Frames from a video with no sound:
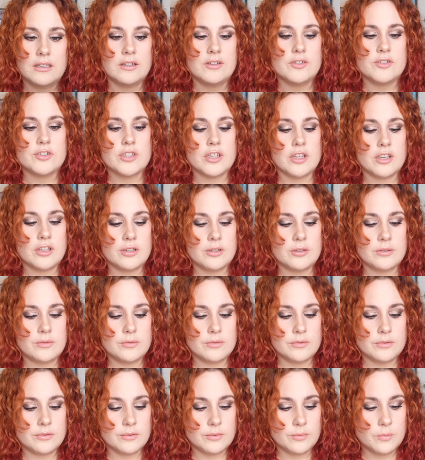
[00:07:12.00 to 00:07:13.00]
So
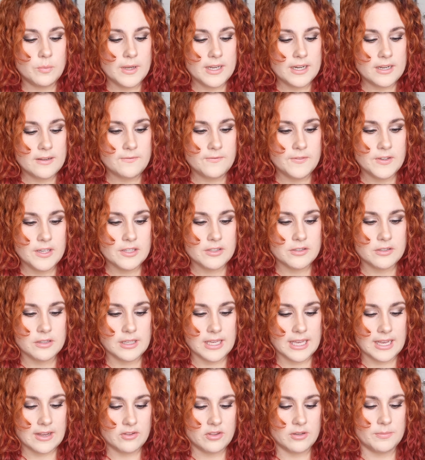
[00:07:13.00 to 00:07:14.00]
when I first took
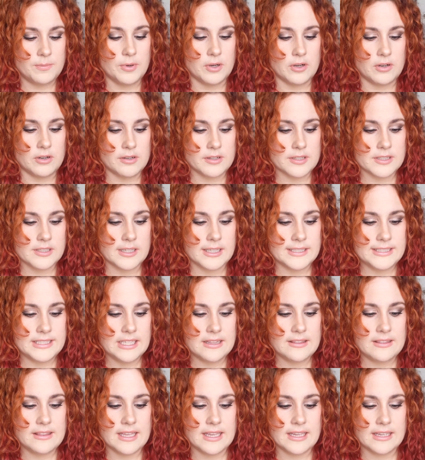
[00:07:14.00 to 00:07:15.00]
it out of the box, I
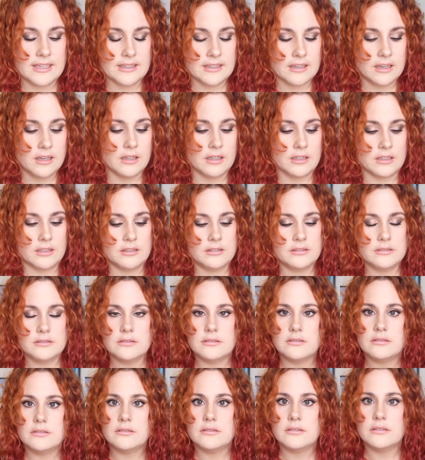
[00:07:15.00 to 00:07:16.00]
did think, oh,
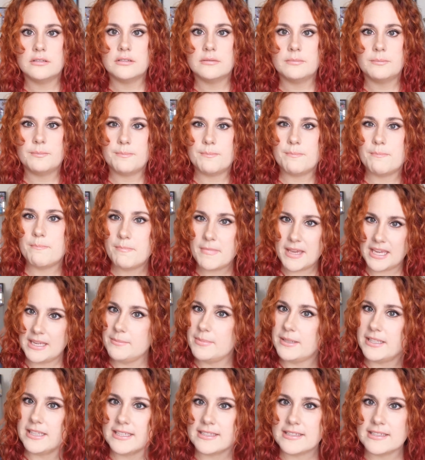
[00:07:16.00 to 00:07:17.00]

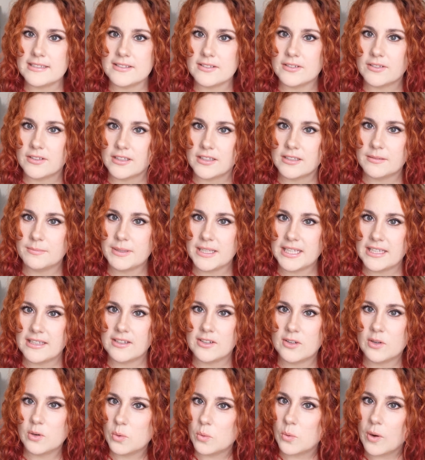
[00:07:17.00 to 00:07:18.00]
maybe this isn't going to be
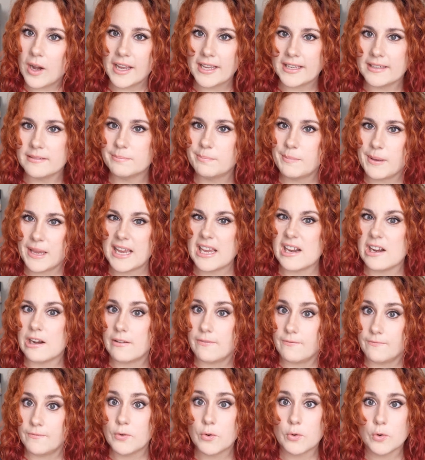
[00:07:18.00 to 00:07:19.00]
quite big
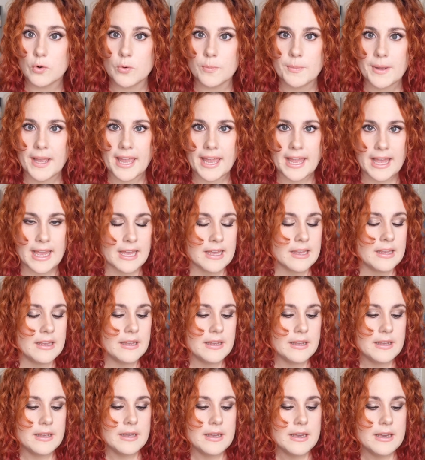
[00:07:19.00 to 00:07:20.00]
enough for all my hair.
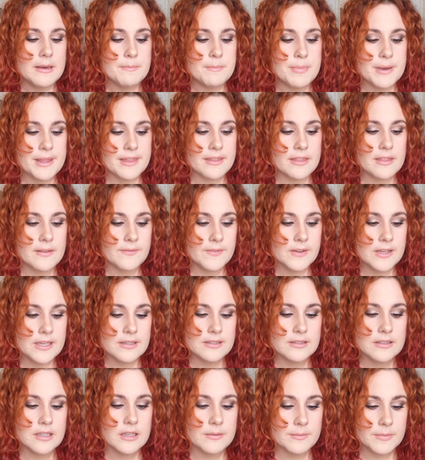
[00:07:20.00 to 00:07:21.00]
But then the
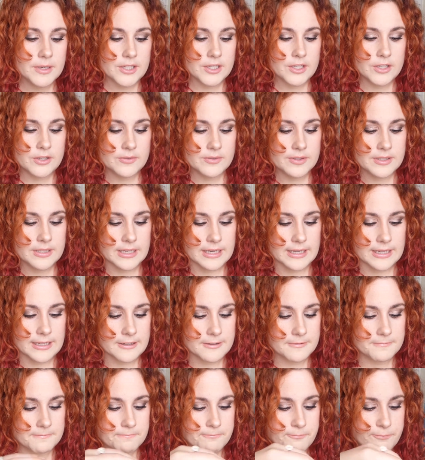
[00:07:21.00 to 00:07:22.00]
first time I used
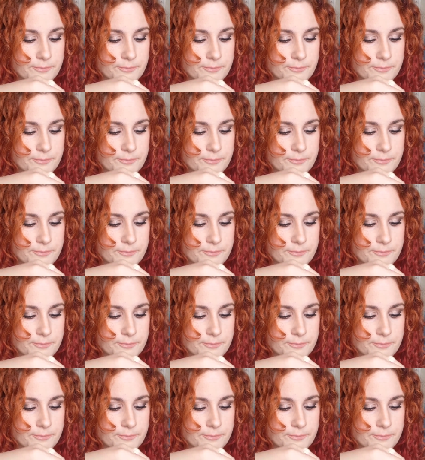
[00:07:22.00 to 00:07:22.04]
it,